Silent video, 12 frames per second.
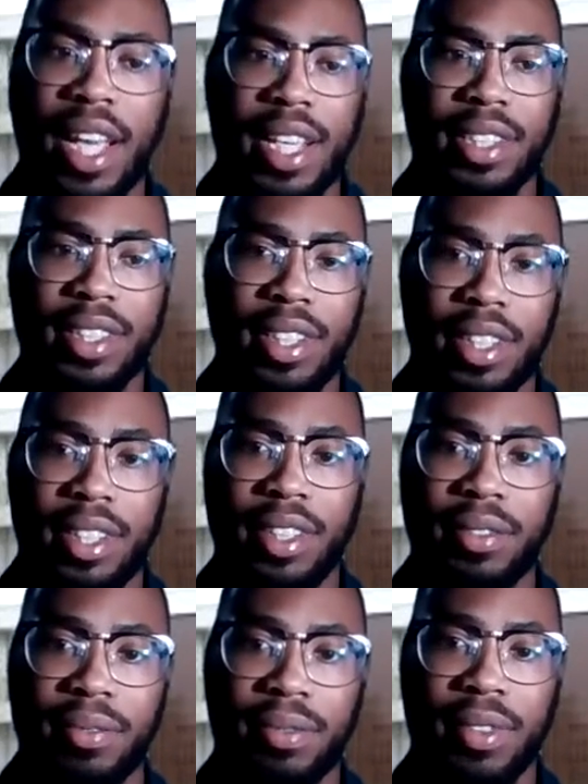as
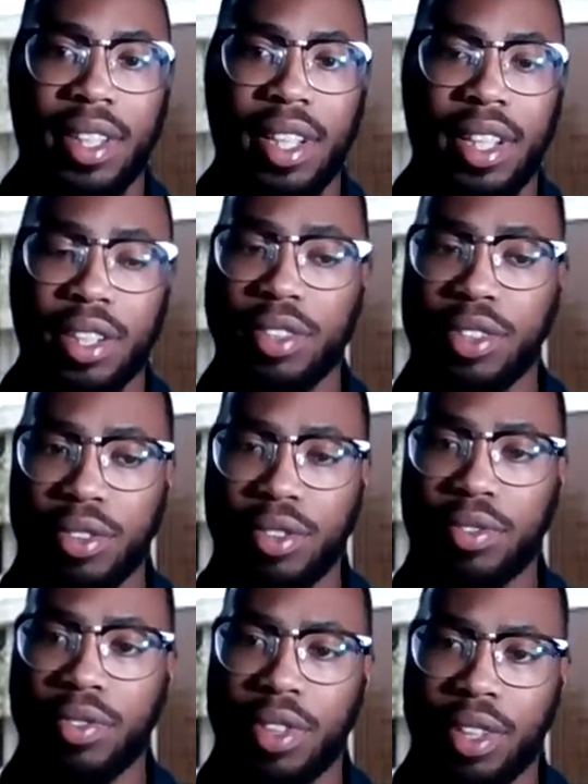your
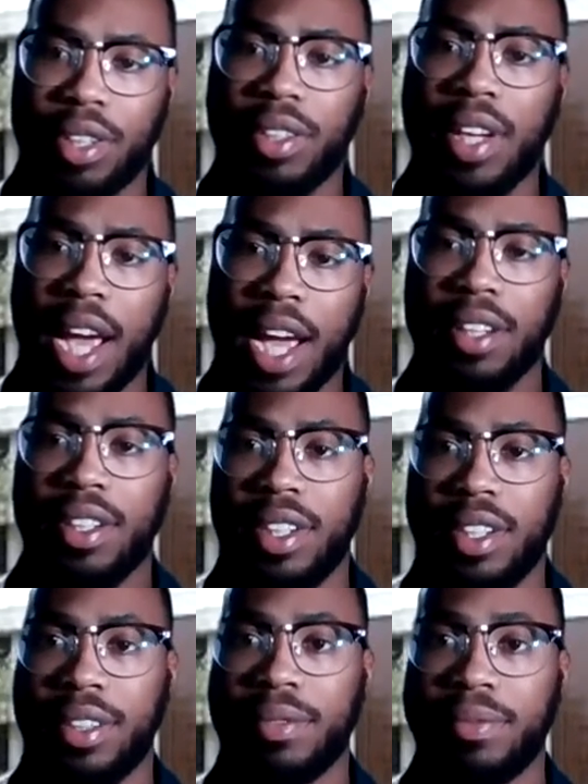school for higher
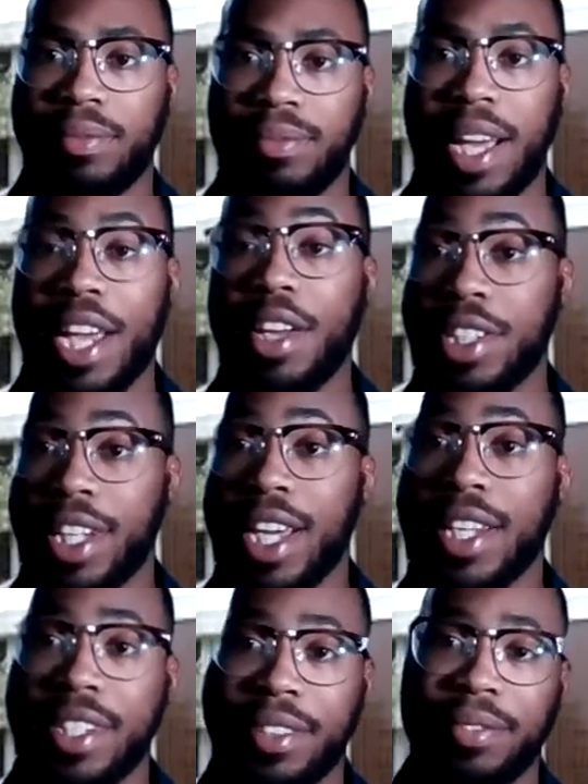
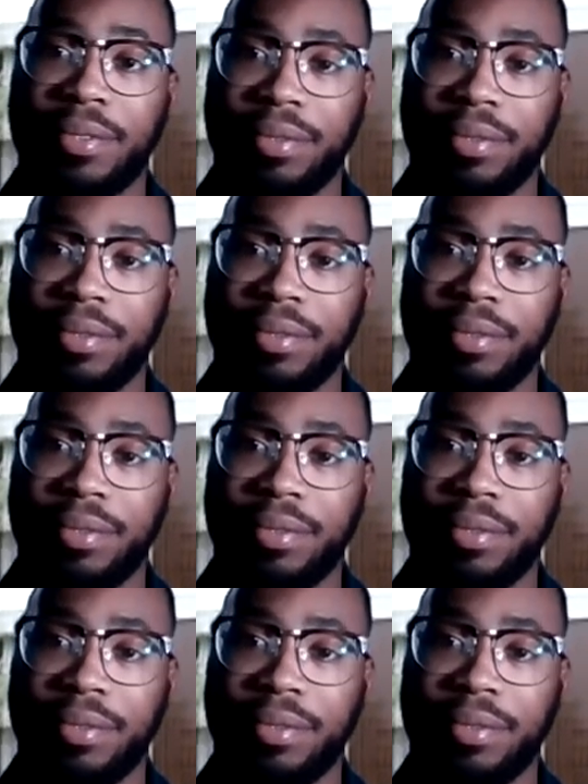education?